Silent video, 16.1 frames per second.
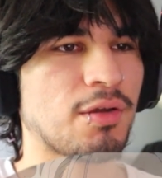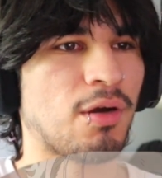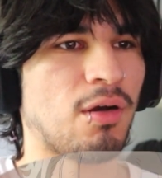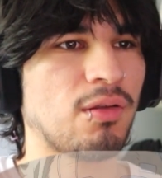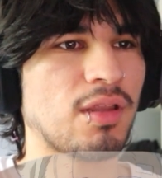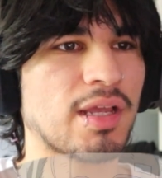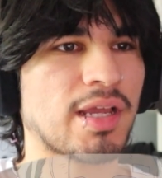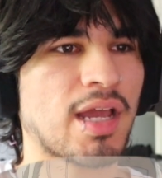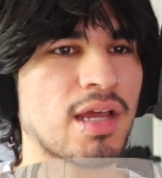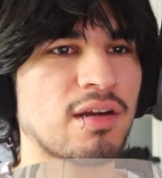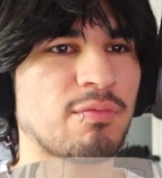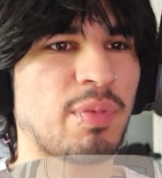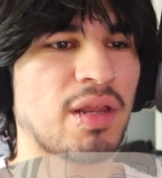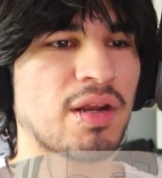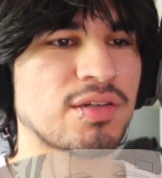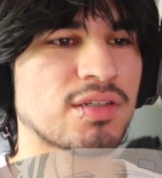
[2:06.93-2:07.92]
all like kind of
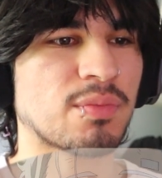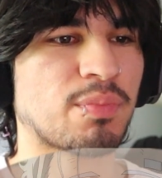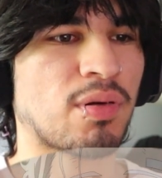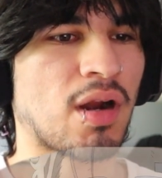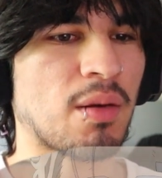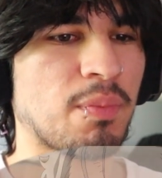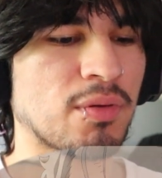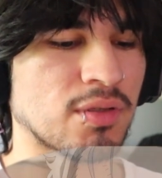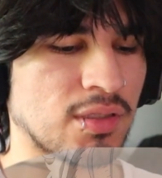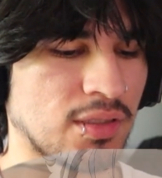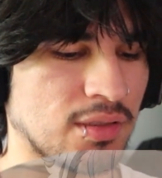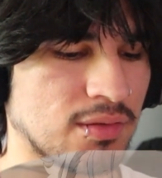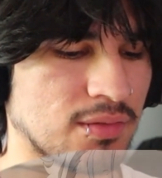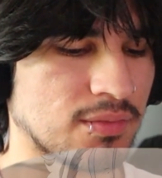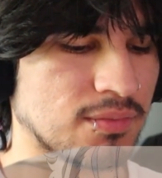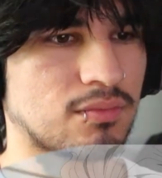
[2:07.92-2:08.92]
bandaged up properly.
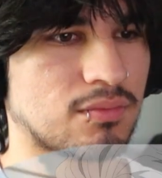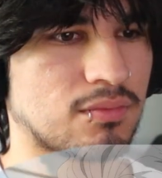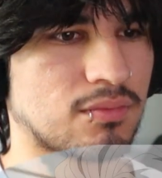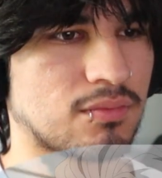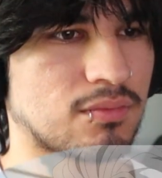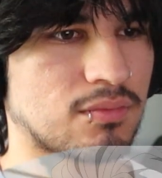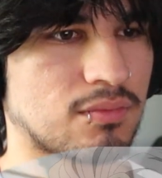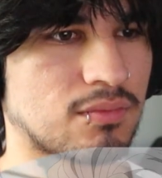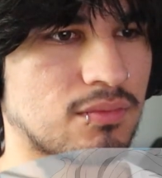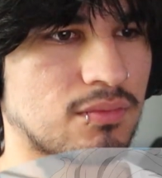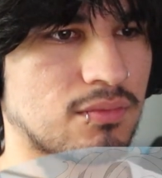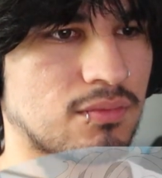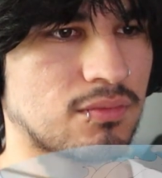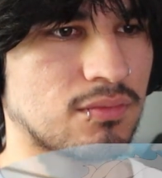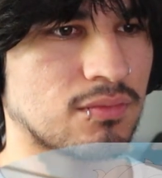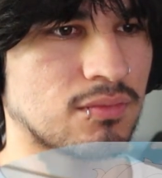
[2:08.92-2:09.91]

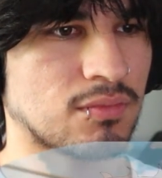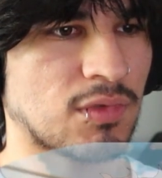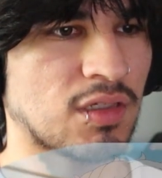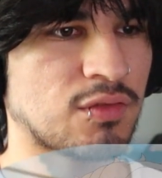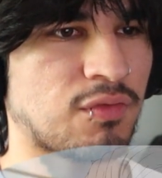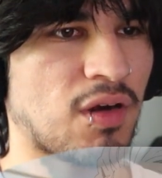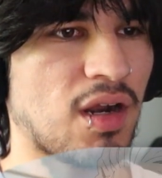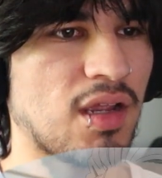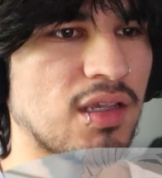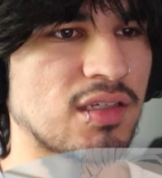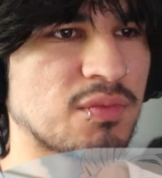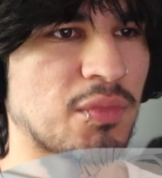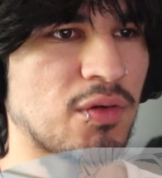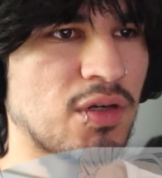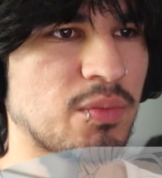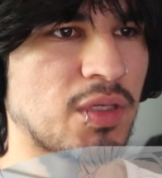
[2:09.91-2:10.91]
That's fries,
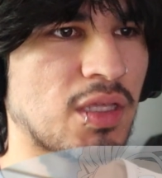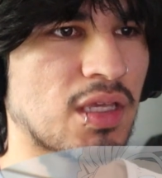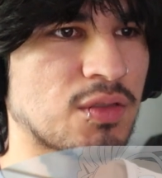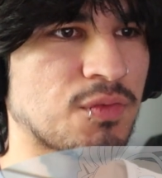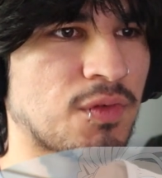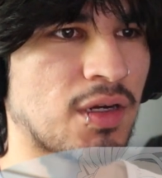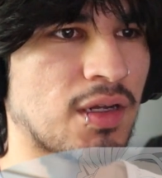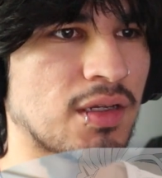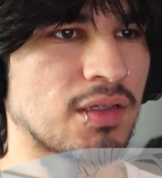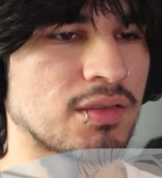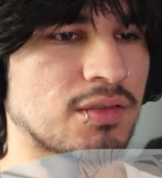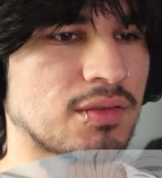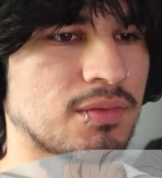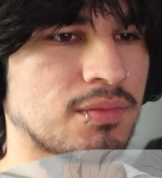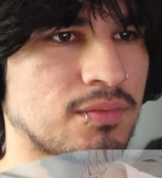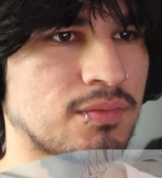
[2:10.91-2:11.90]
bro. What do you mean that's fries?